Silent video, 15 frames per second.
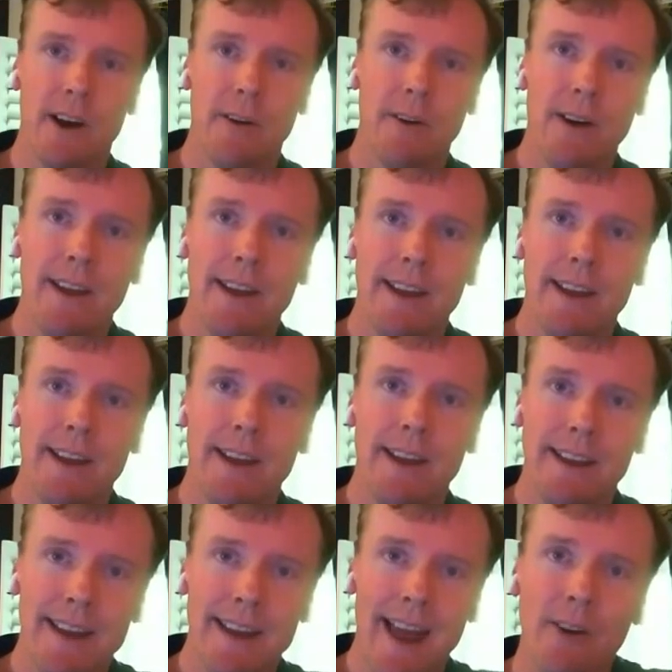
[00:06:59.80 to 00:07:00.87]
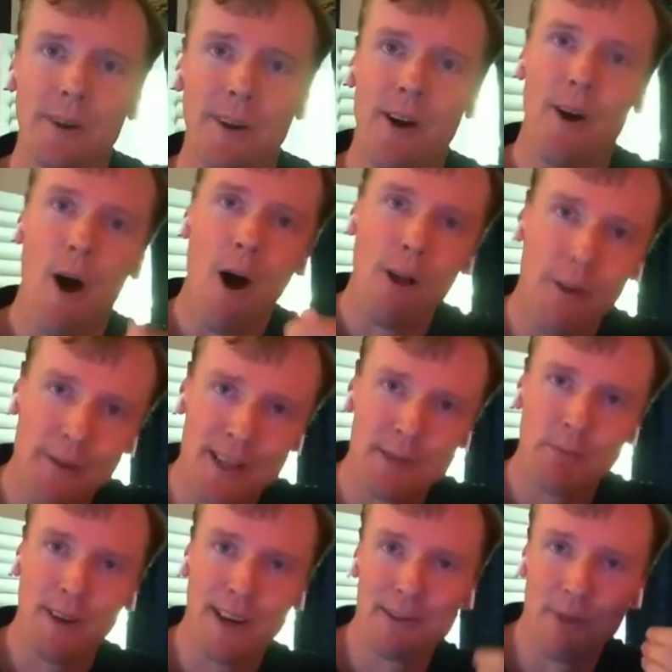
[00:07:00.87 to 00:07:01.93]
years ago. And now here we are all
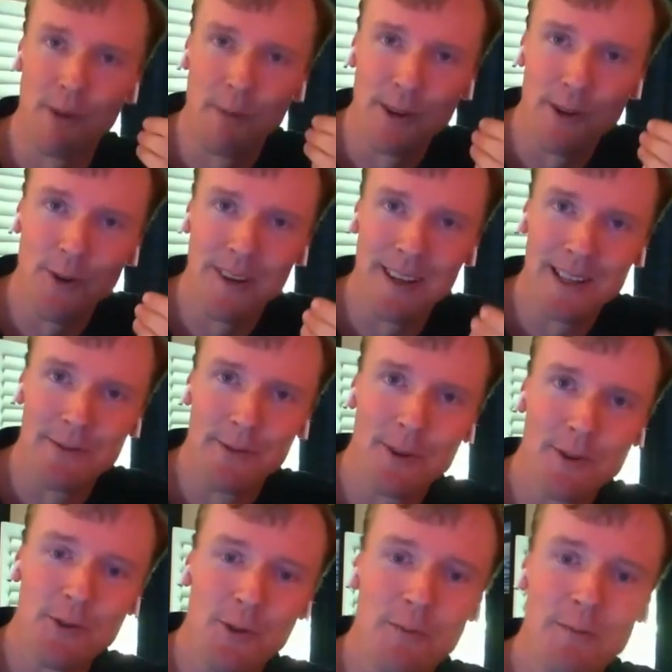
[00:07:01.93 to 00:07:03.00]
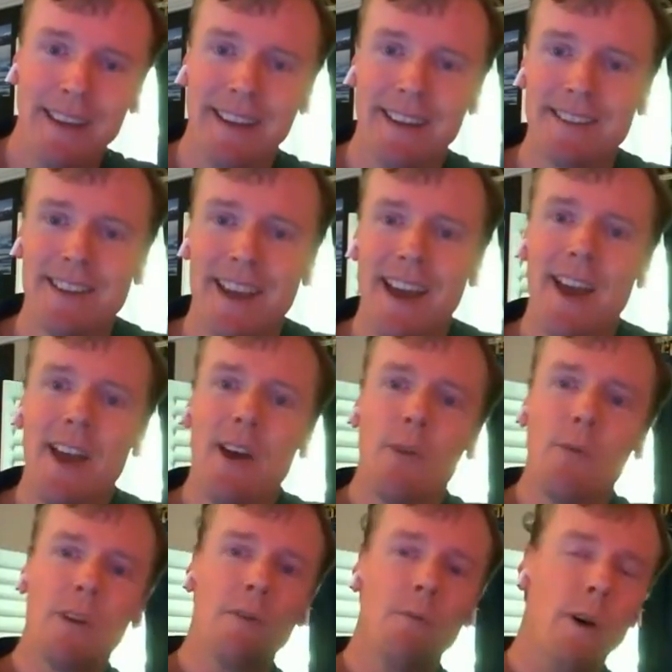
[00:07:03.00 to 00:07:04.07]
in this place where we're doing these virtual meetings.
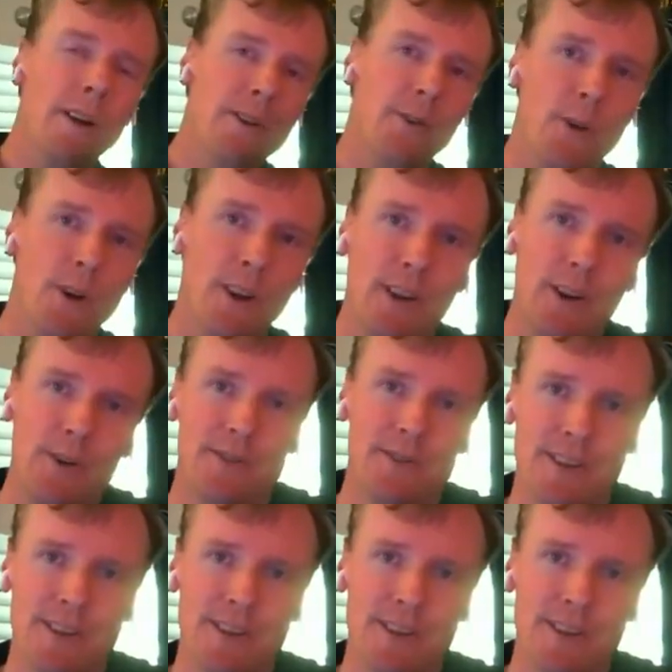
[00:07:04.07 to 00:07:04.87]
When one door